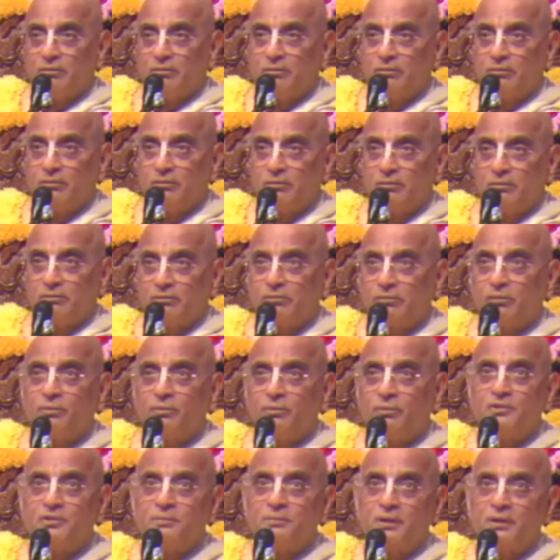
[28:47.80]
So
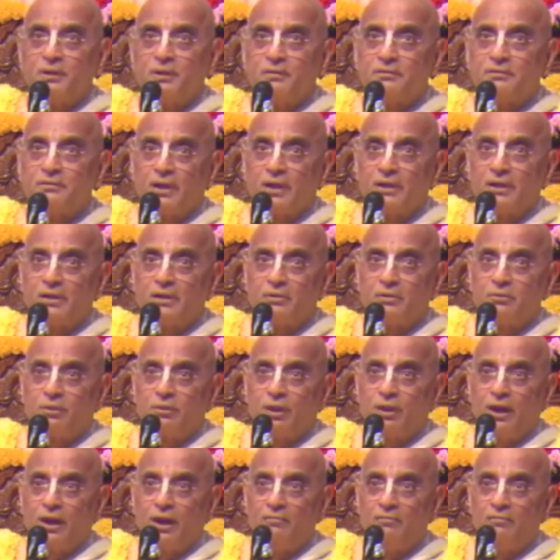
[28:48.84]
Bhishma decided to
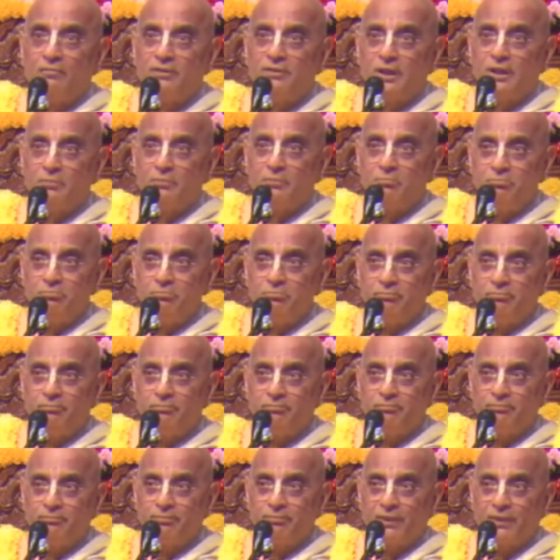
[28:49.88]
have them
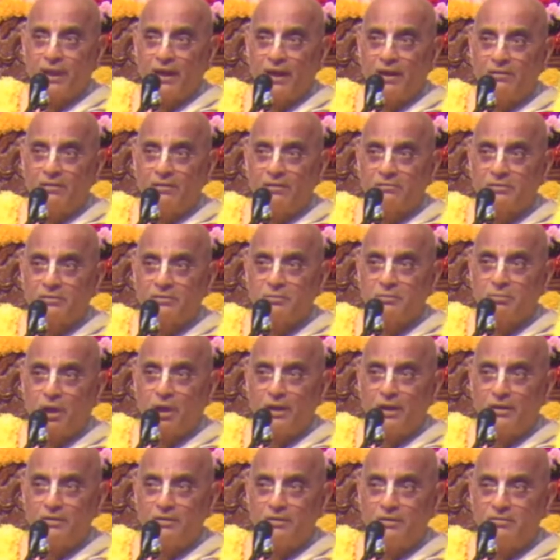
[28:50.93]
as the
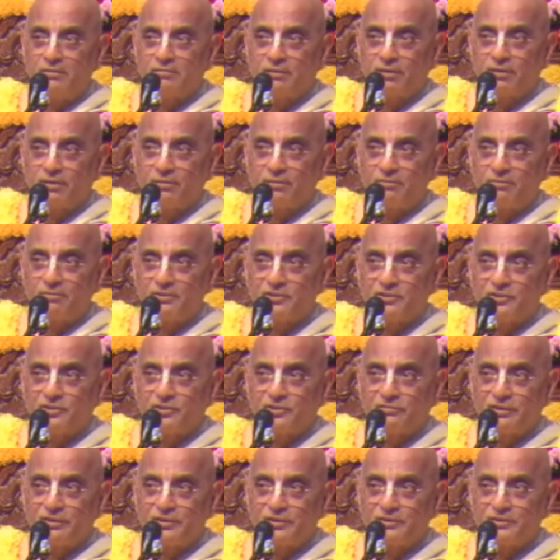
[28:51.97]
bride for
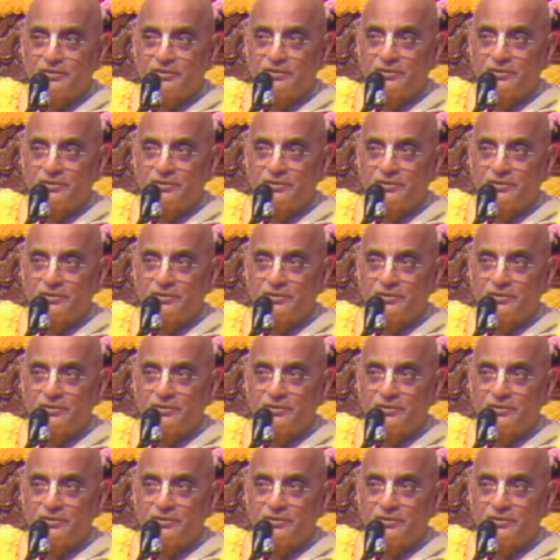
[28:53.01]
Vichitravirja.